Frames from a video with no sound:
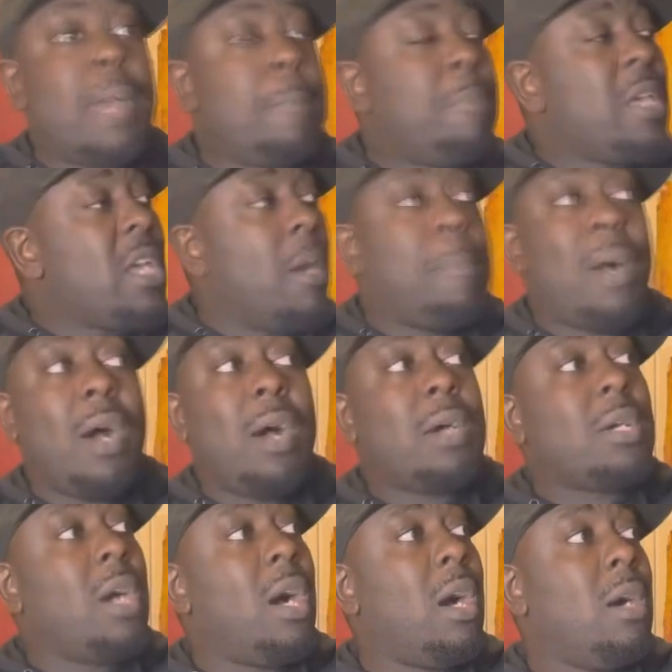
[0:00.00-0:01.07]
Peter
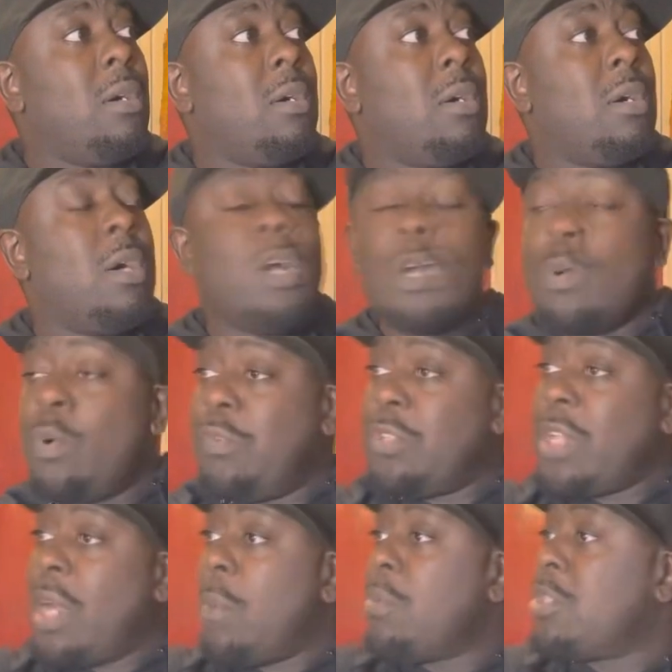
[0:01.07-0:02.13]
Parker, whether
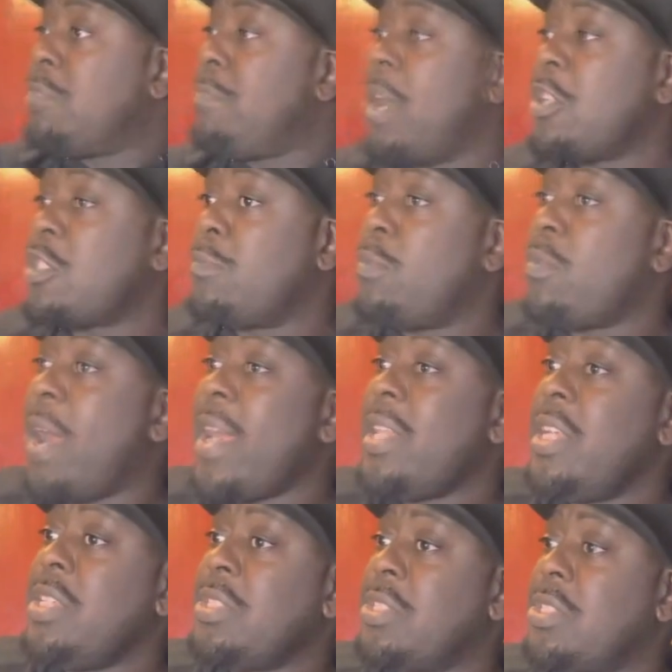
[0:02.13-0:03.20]
that was Miles
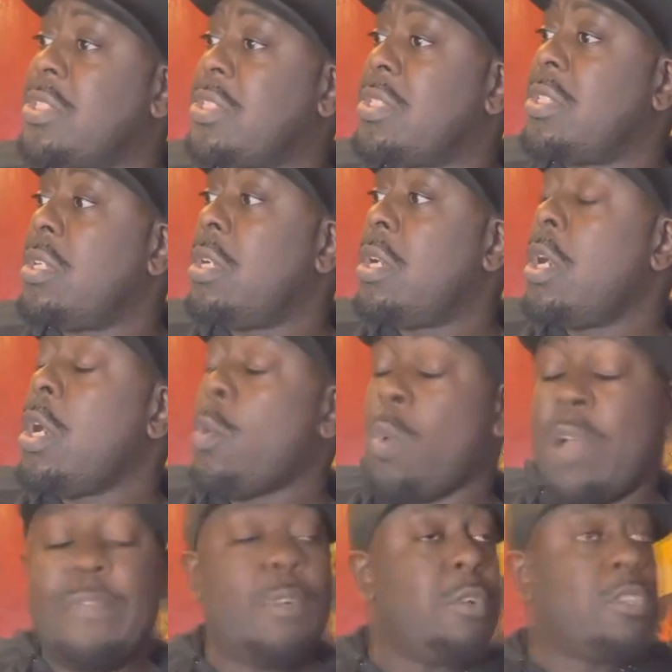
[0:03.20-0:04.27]
Morales,
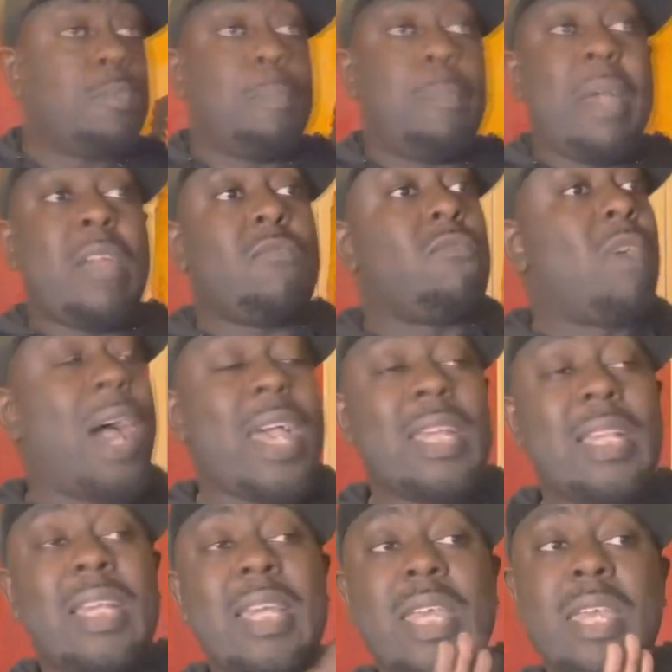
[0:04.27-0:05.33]
whether it was Ben
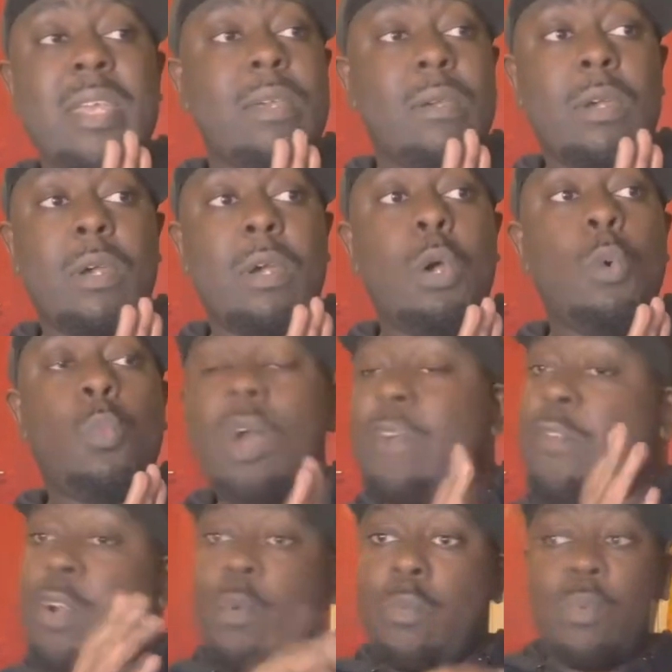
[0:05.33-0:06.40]
Reilly,
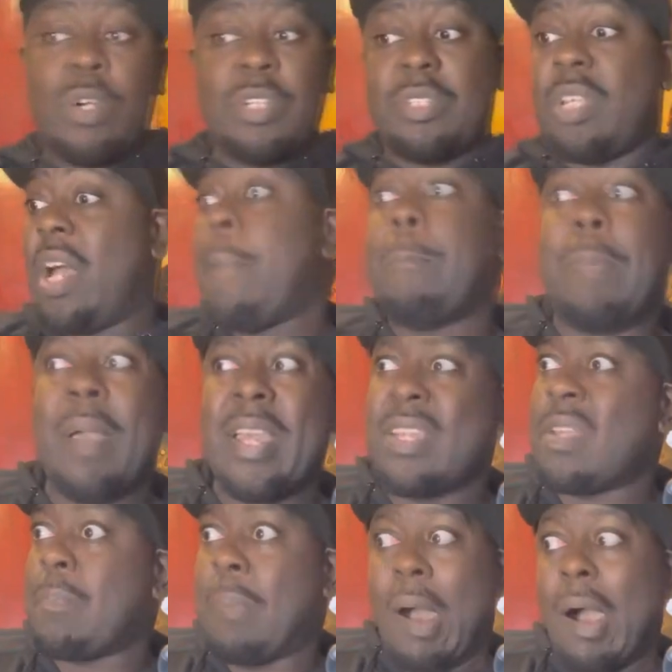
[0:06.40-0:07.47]
whether it was a
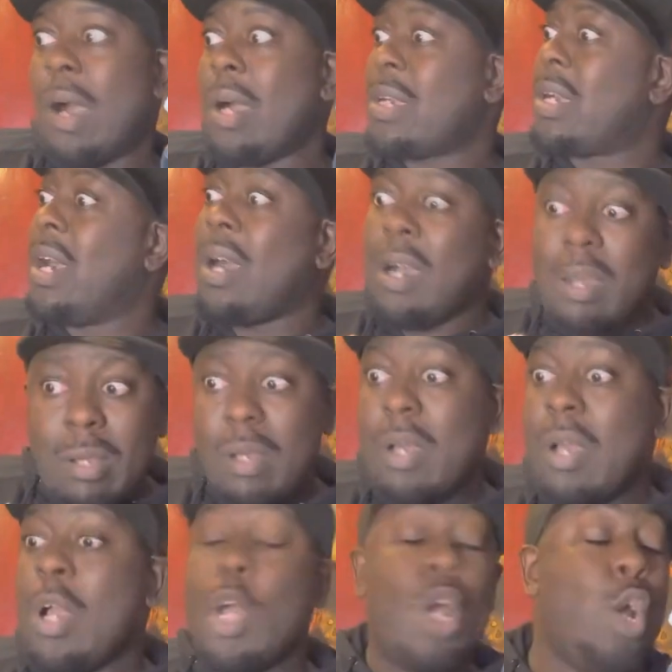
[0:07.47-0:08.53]
Penny Parker,
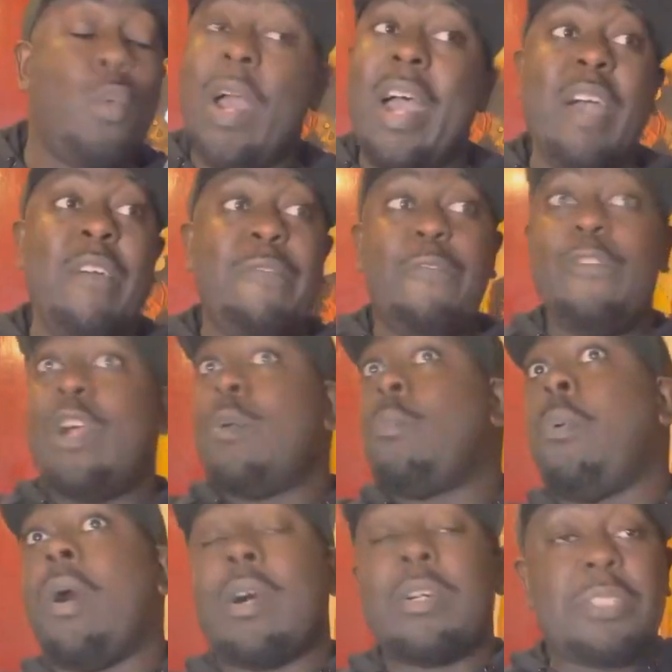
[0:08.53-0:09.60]
whoever
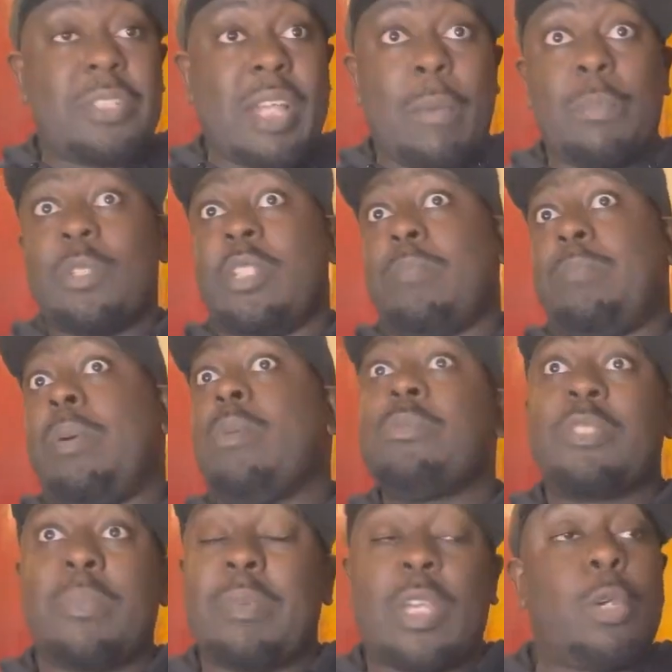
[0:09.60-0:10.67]
it was that was
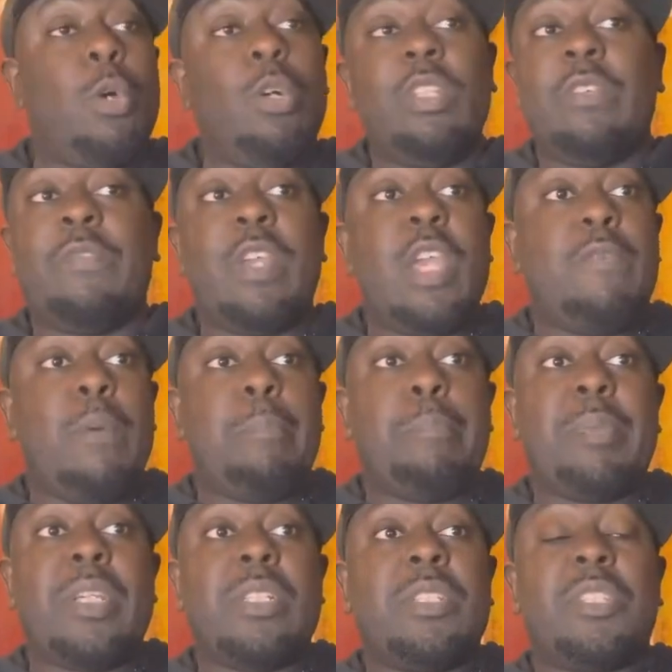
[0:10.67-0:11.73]
supposed to be, it could have even
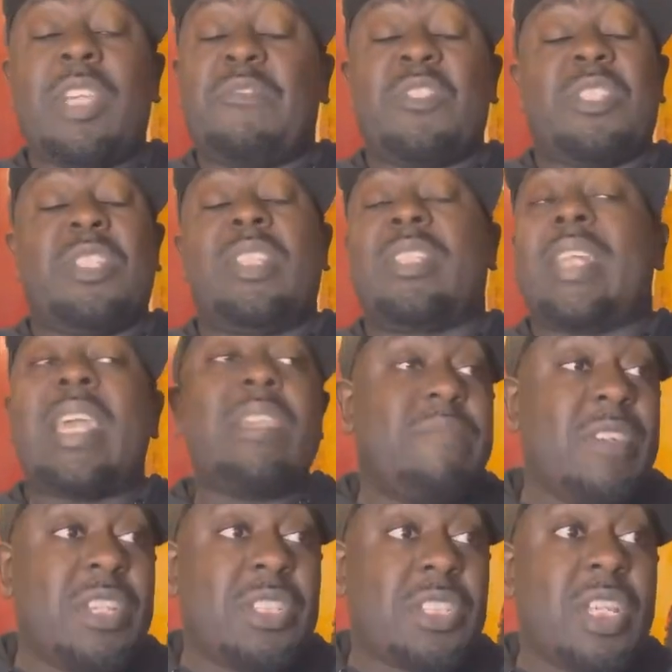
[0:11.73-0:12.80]
been Jefferson
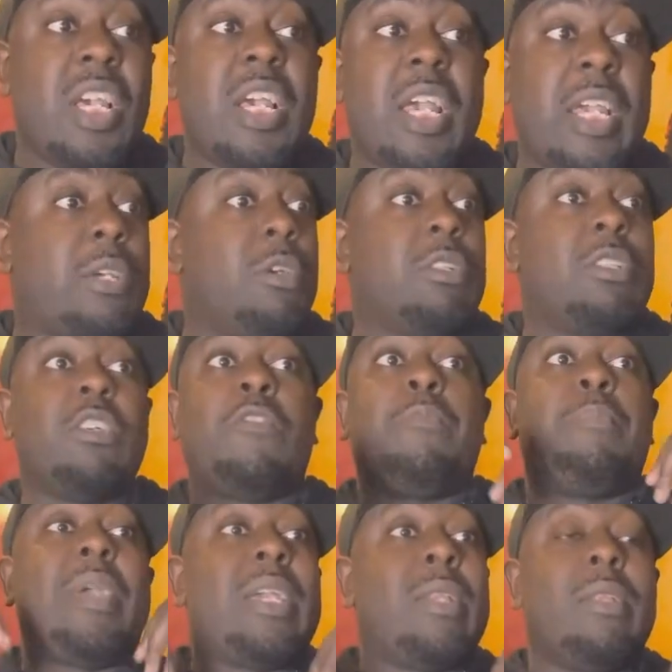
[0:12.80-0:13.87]
Davis, it could
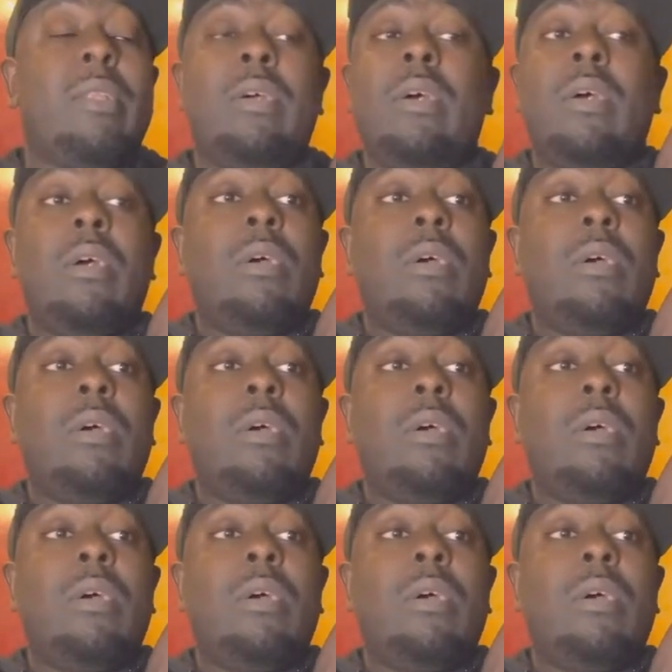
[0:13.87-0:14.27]
have been